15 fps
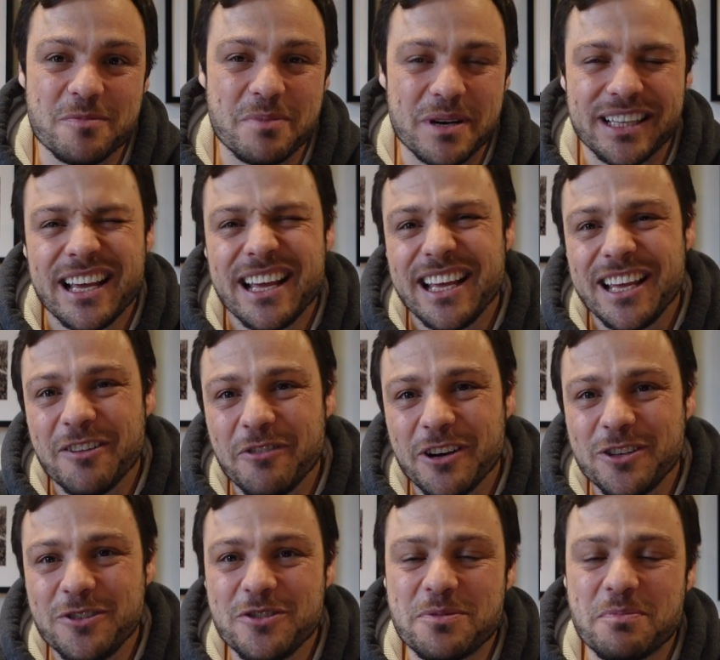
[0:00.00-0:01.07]
but if I
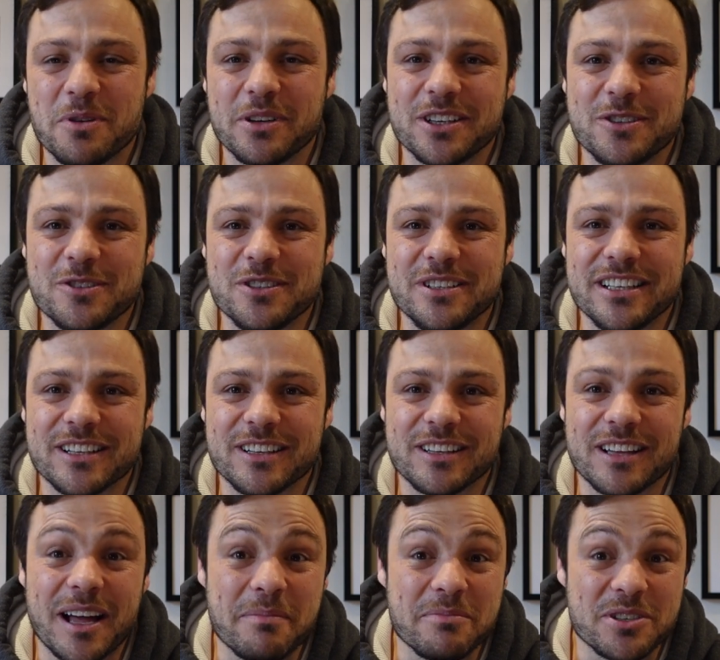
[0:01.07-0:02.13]
do spot a good
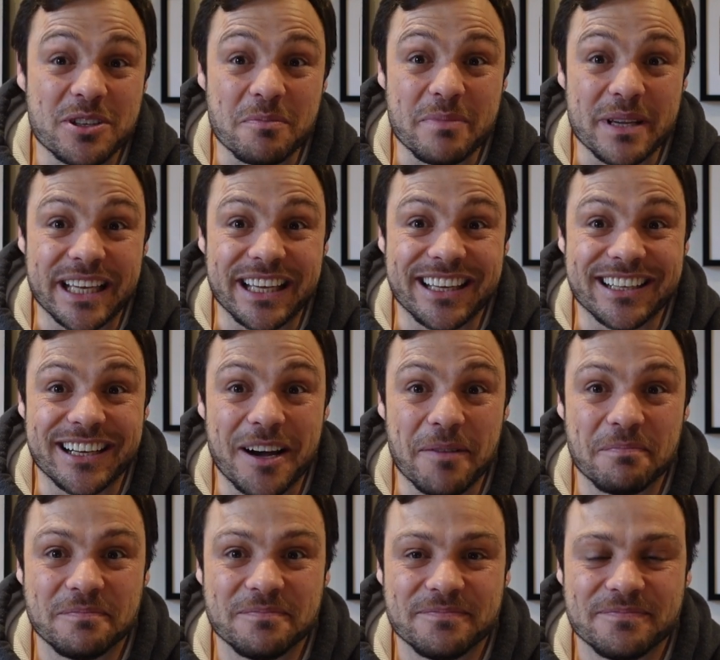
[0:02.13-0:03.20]
deal, I'm still picking it
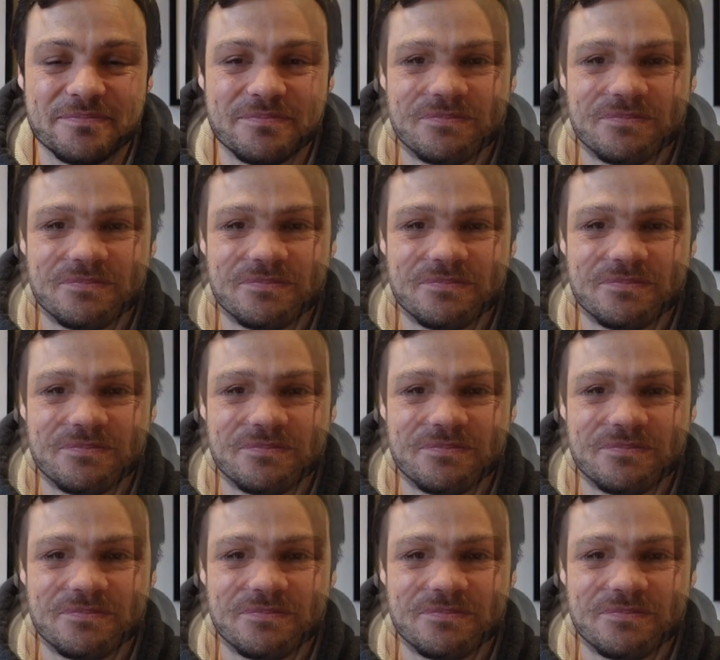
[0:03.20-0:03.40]
up.